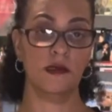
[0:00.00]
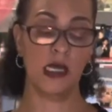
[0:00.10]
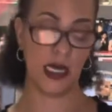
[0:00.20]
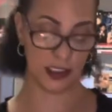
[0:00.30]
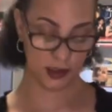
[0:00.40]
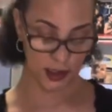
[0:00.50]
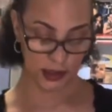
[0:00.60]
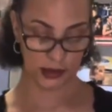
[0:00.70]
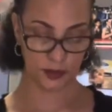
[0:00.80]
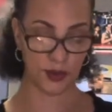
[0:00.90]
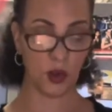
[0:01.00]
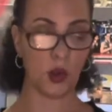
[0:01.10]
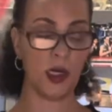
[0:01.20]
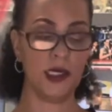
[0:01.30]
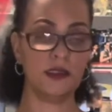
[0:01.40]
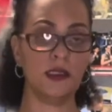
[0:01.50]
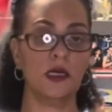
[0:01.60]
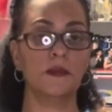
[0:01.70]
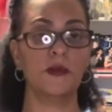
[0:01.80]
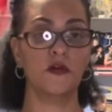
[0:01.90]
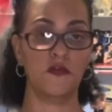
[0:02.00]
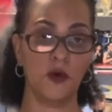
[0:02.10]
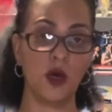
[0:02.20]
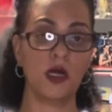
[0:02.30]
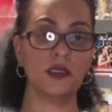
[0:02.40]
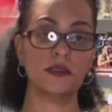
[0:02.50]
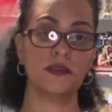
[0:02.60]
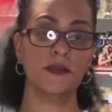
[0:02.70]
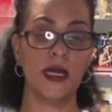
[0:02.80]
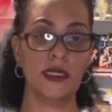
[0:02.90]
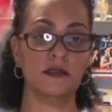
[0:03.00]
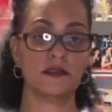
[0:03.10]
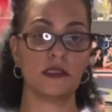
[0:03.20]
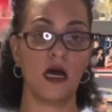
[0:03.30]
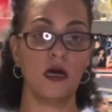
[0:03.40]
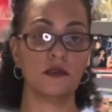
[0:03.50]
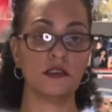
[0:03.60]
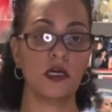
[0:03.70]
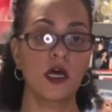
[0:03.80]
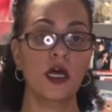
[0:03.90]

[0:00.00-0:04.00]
at this point before the tomato sauce,